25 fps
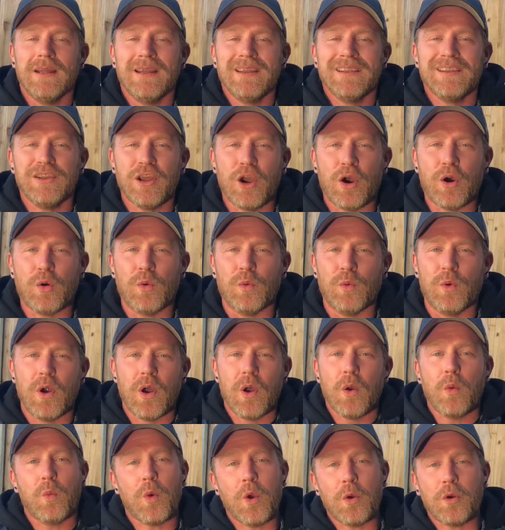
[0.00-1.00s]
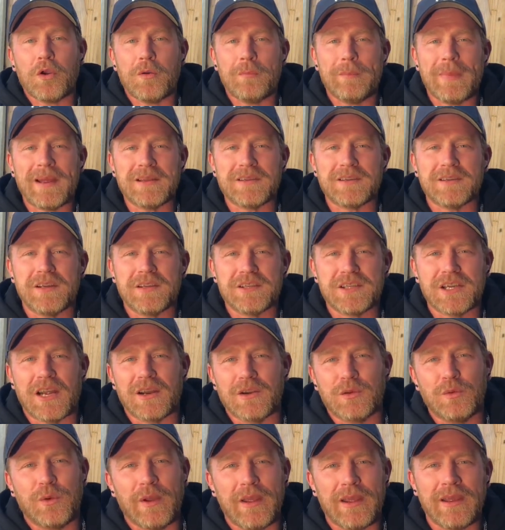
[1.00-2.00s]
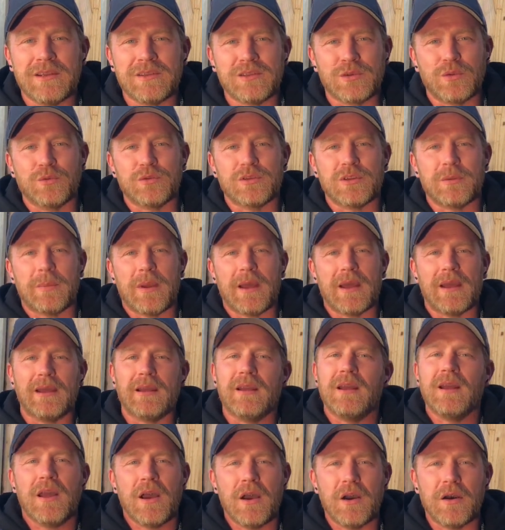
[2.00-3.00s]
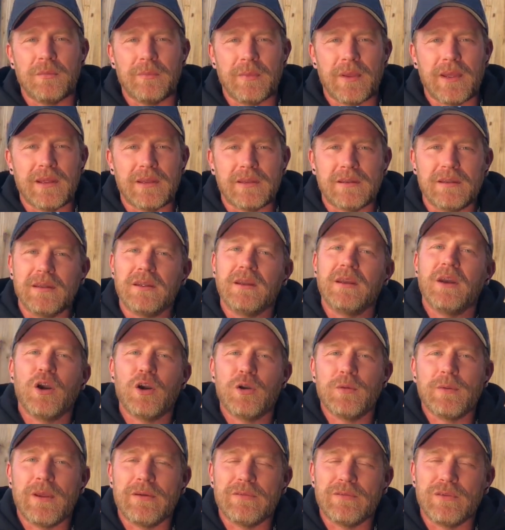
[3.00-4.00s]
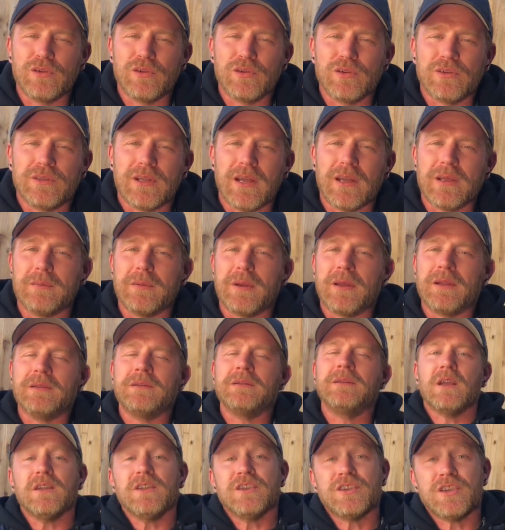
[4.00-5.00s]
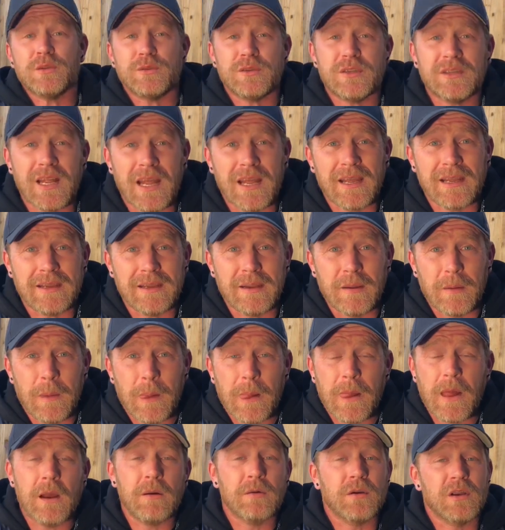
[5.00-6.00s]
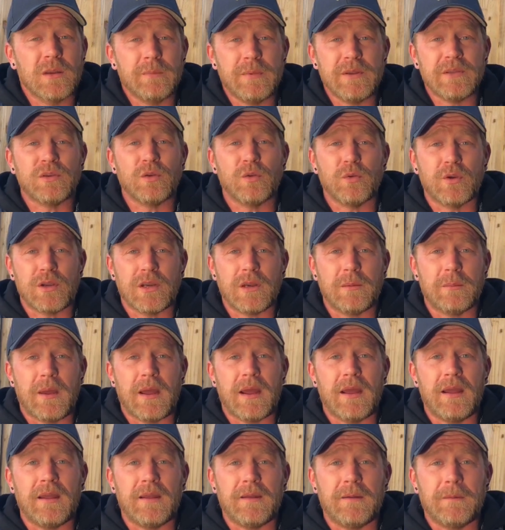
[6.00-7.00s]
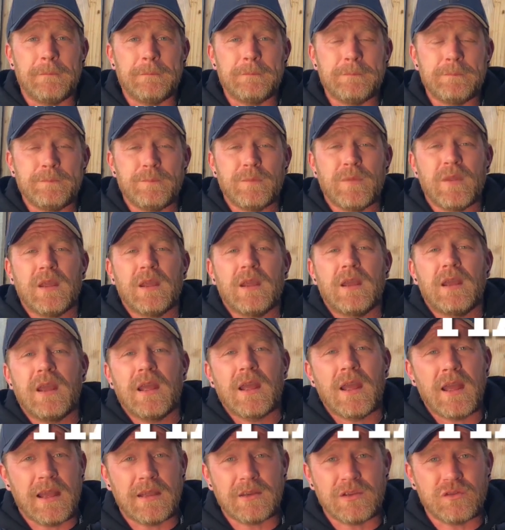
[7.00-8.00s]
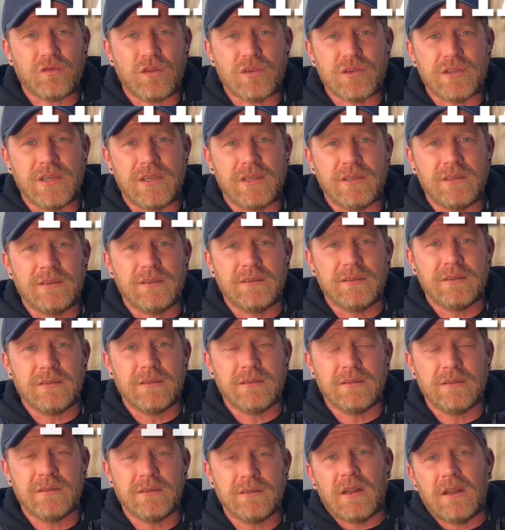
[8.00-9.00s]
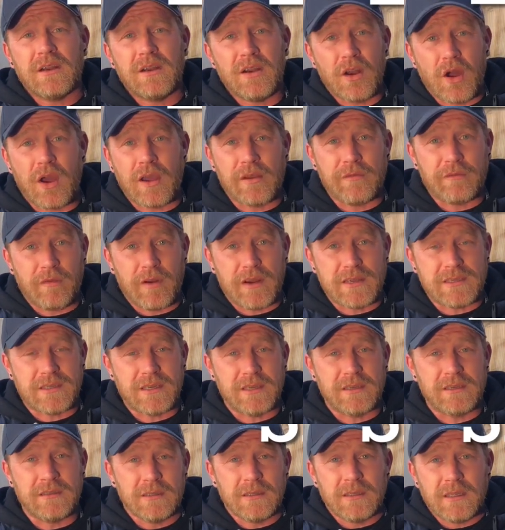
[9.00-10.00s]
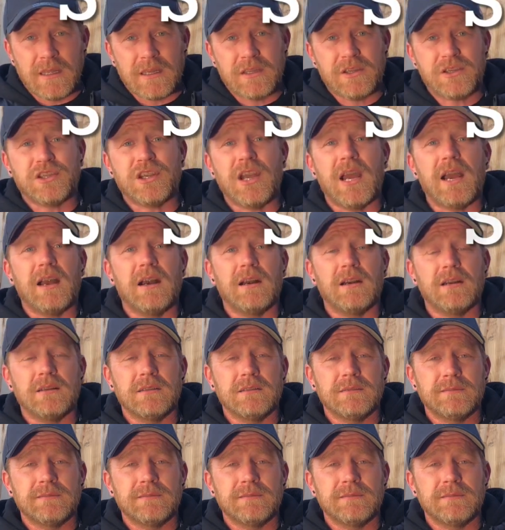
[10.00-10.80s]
Yo, welcome back to the channel. Ed Talks About. I'm Ed. Hope you're having a good day, man. So today, I'm going to be talking about hash rosin, live resin, and shatter.